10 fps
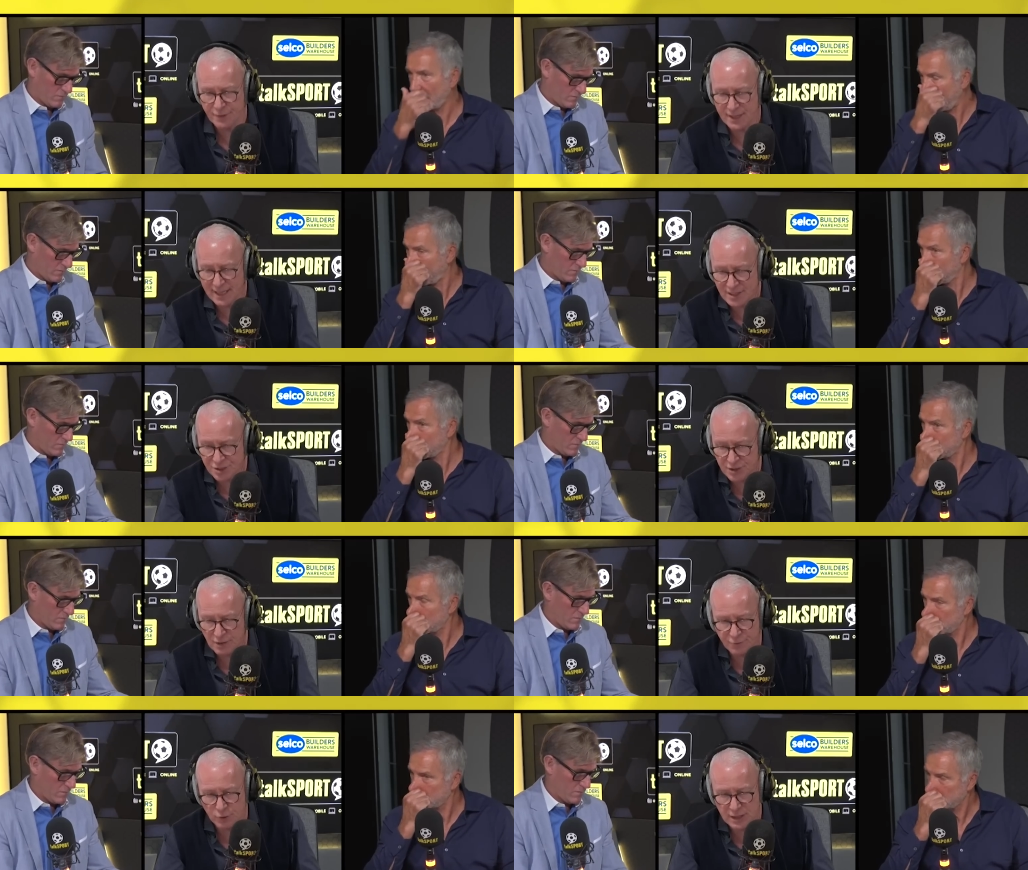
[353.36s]
Speaker 1: for the next
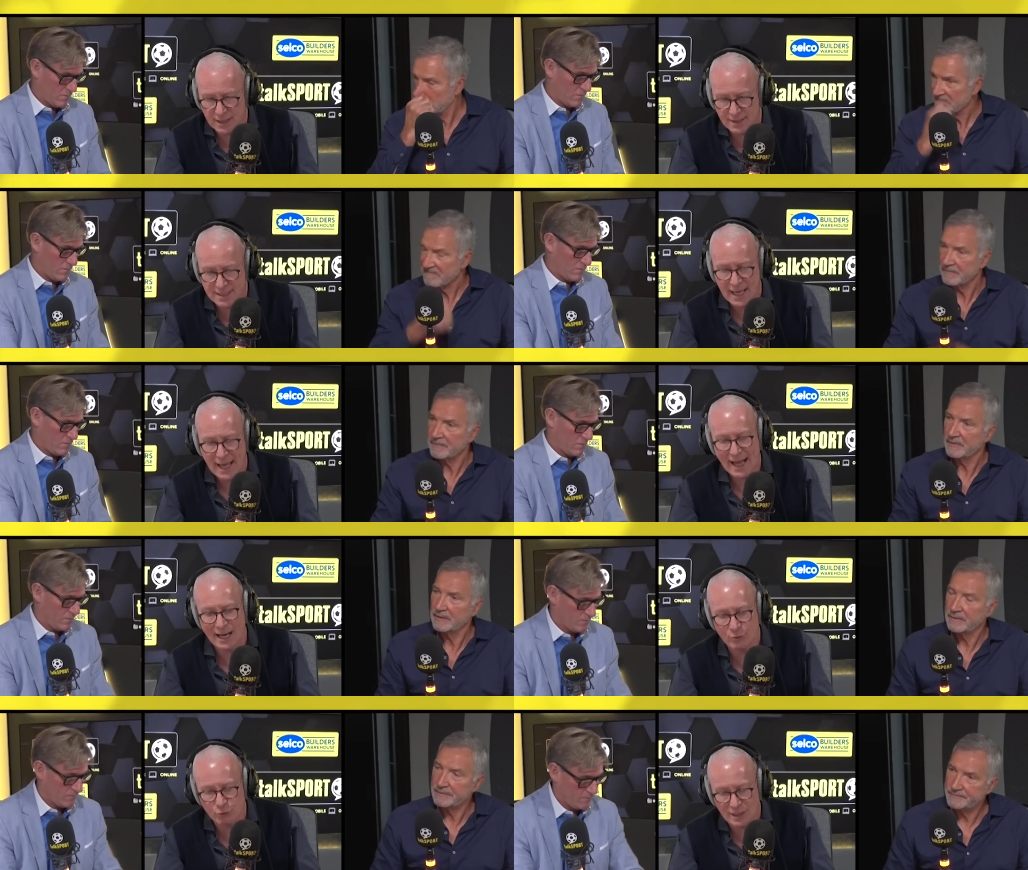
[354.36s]
3 or 4 years
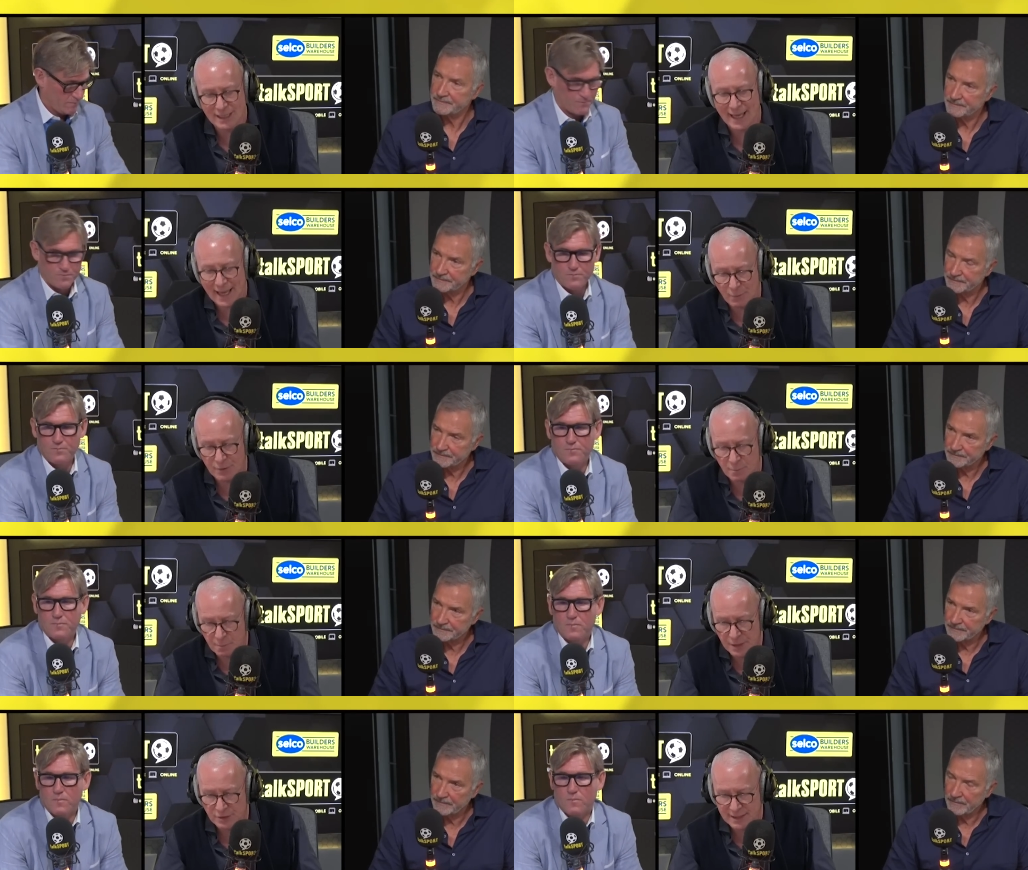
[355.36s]
and really help
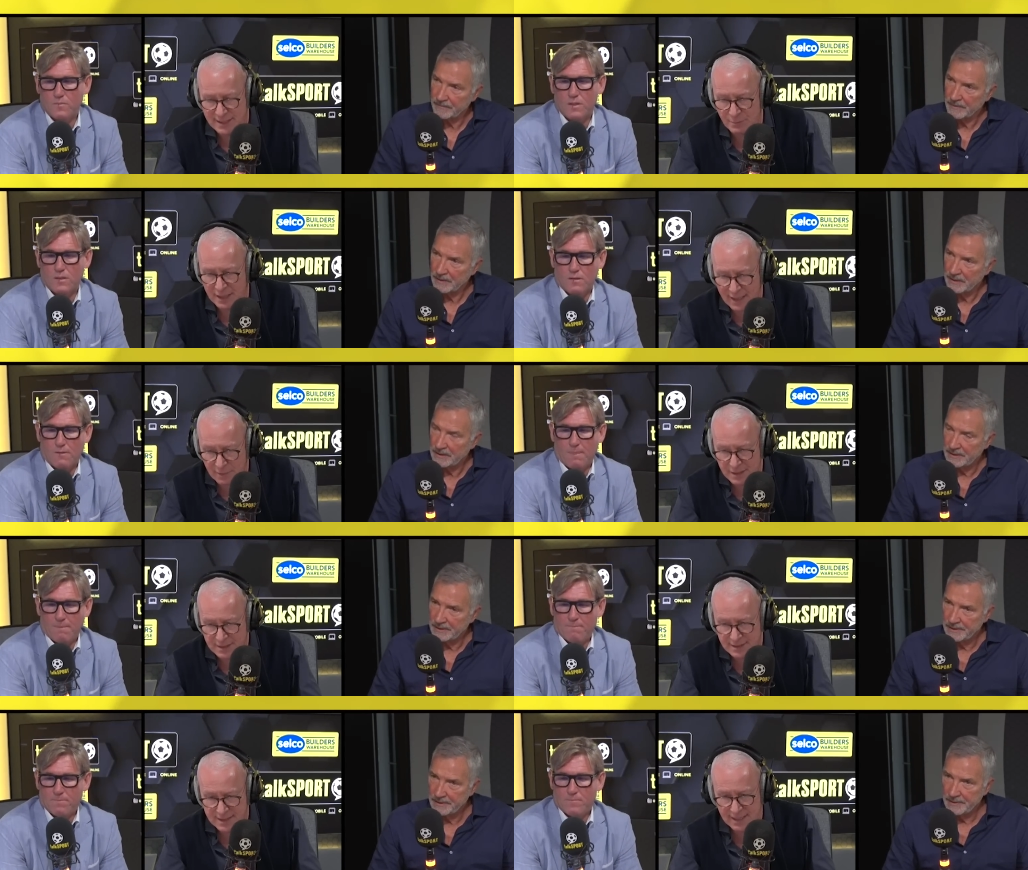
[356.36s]
them build a team that can be
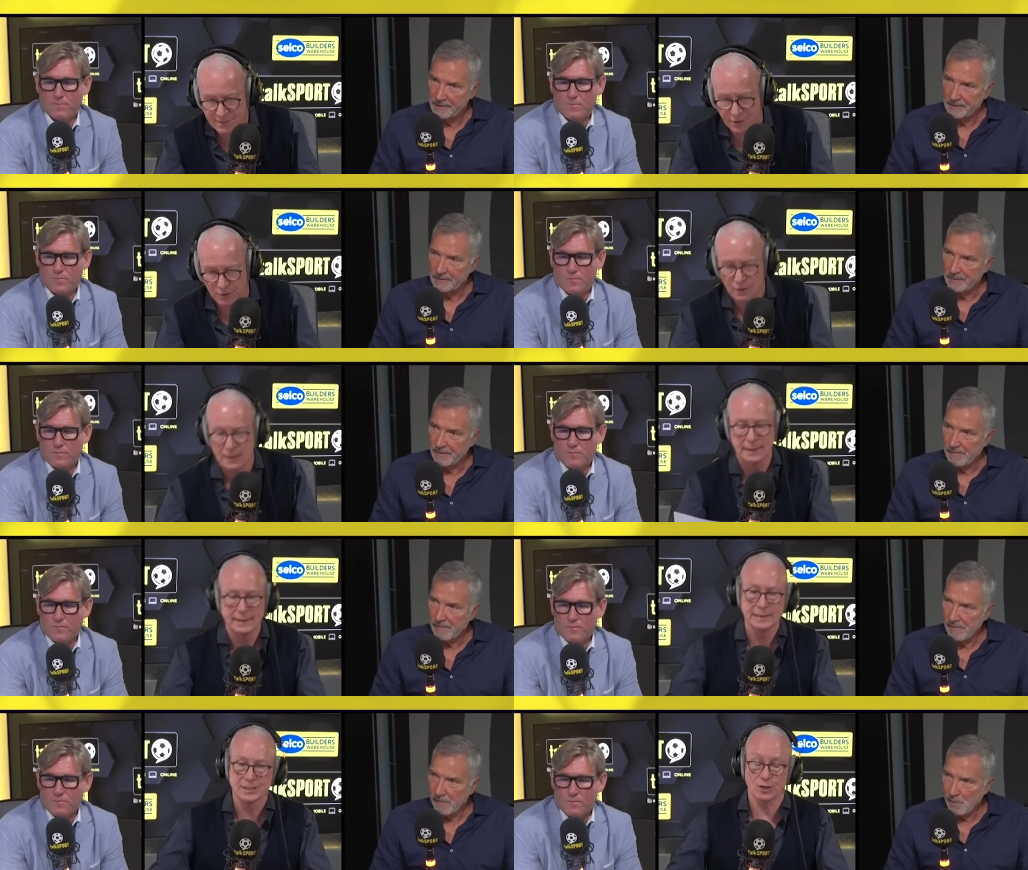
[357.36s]
successful.
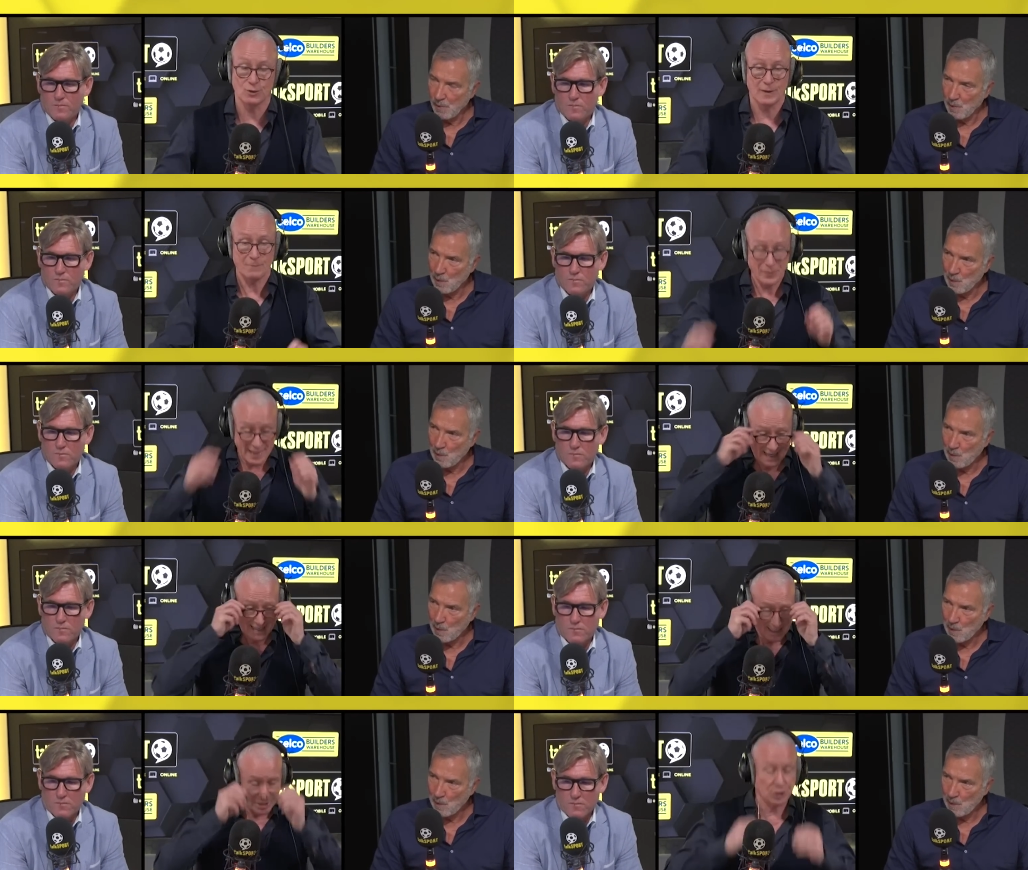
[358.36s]
So
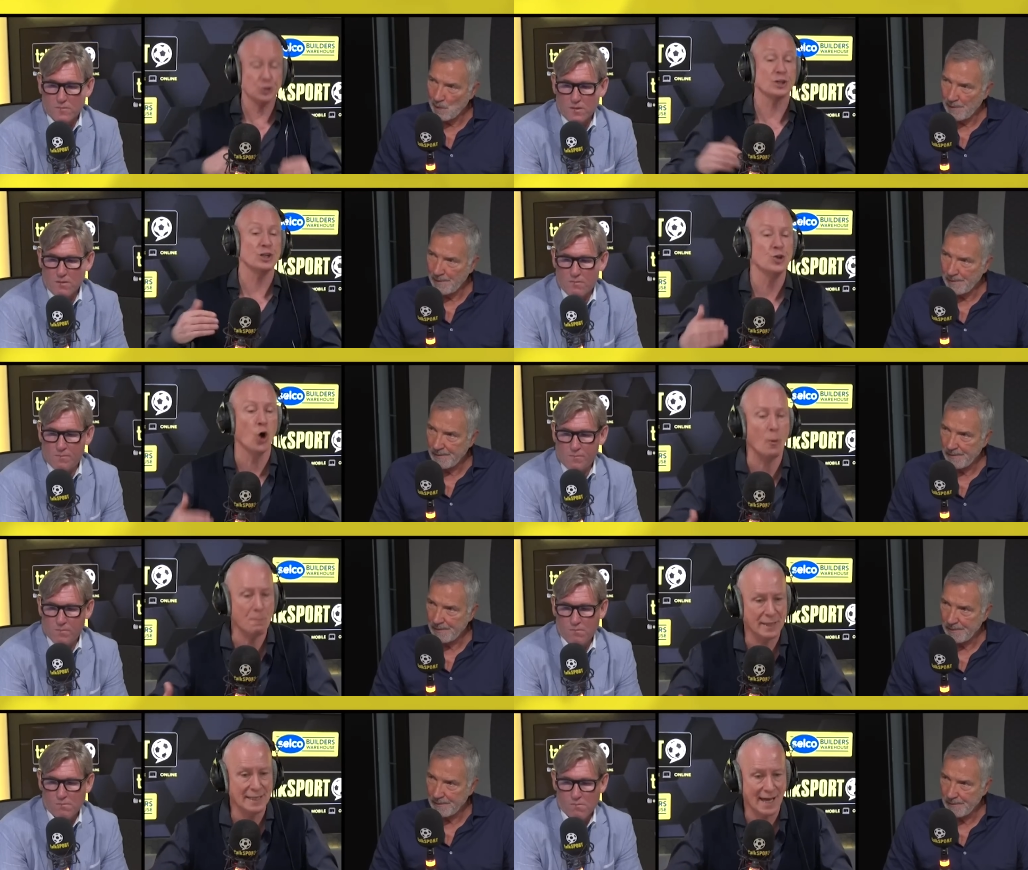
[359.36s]
should it
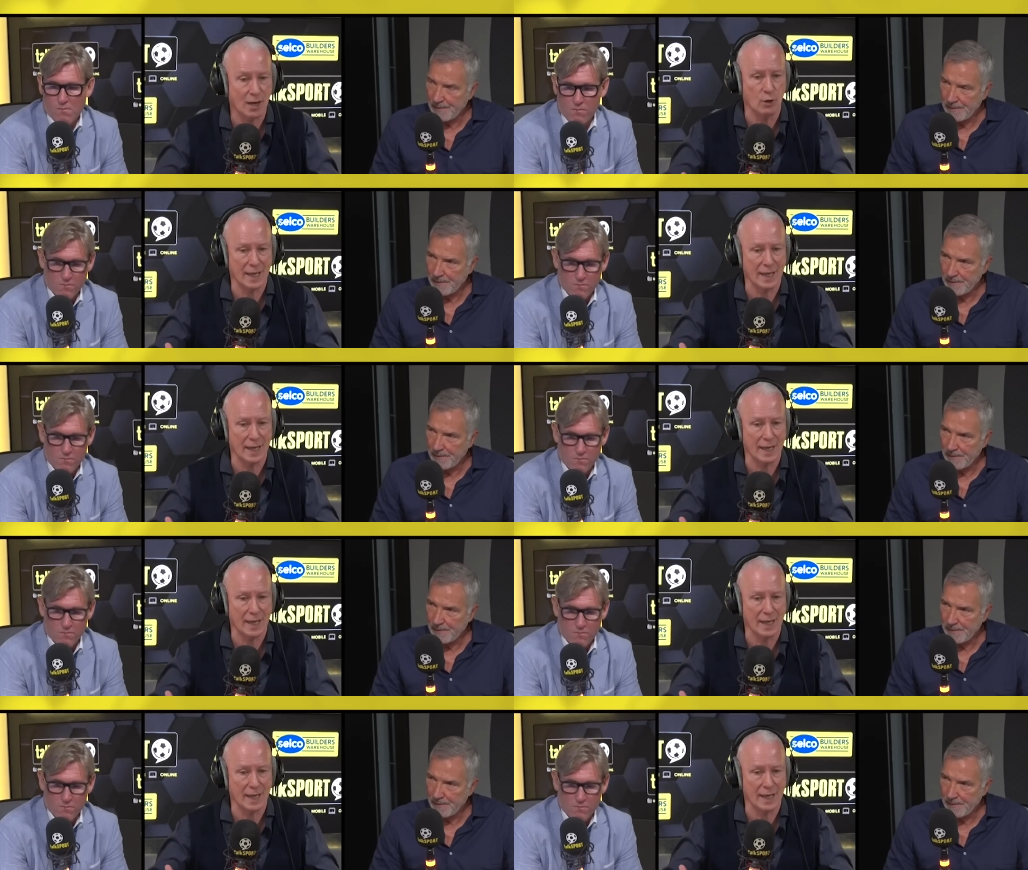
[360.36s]
not be now?